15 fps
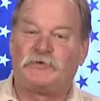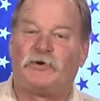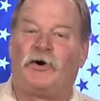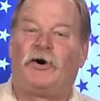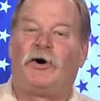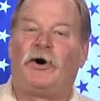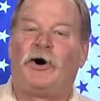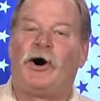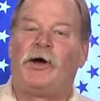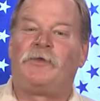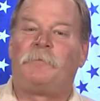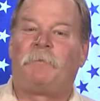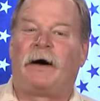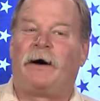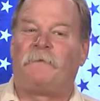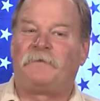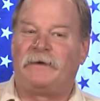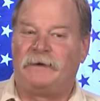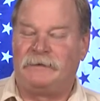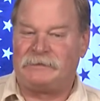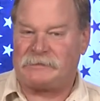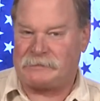all about the
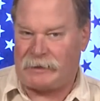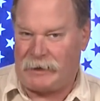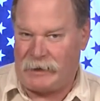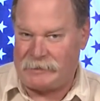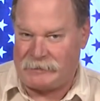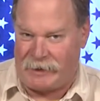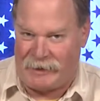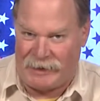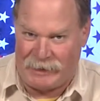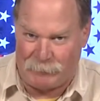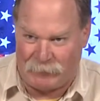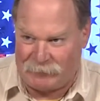inside game